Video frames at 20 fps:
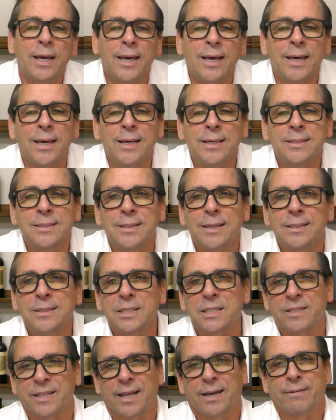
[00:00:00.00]
Haye
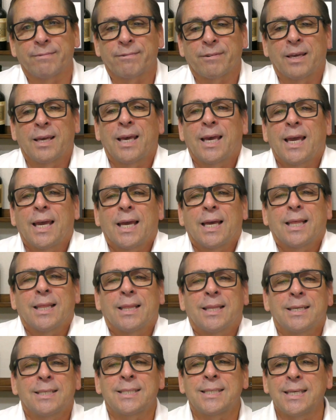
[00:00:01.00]
Saint-Estèphe.
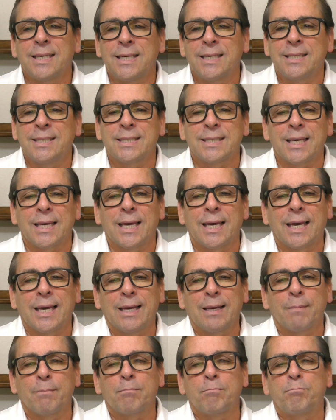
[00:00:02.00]
This is
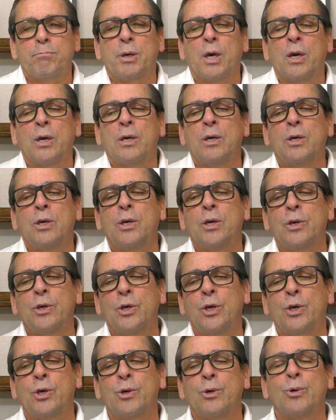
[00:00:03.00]
a
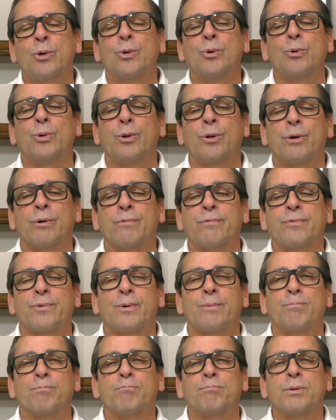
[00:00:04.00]

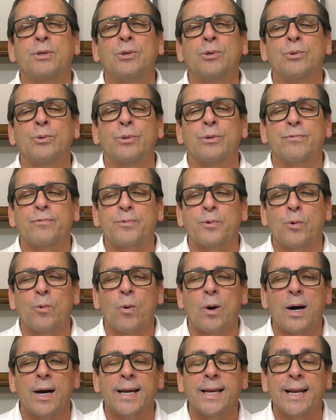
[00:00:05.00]
beautiful, beautiful
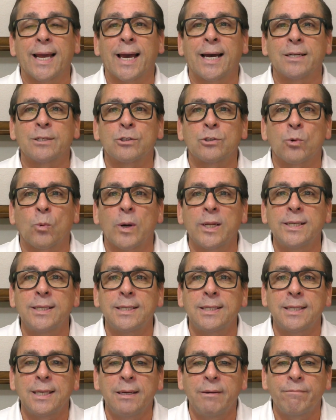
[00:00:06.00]
wine at
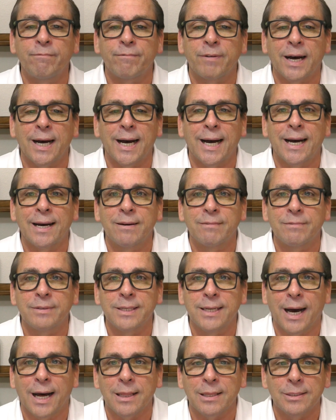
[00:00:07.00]

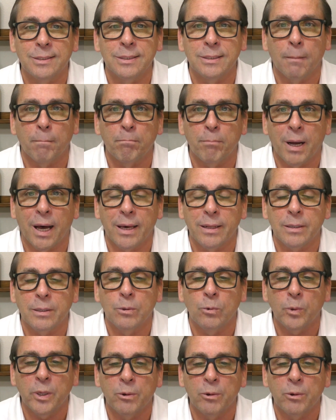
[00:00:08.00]
$25 a bottle.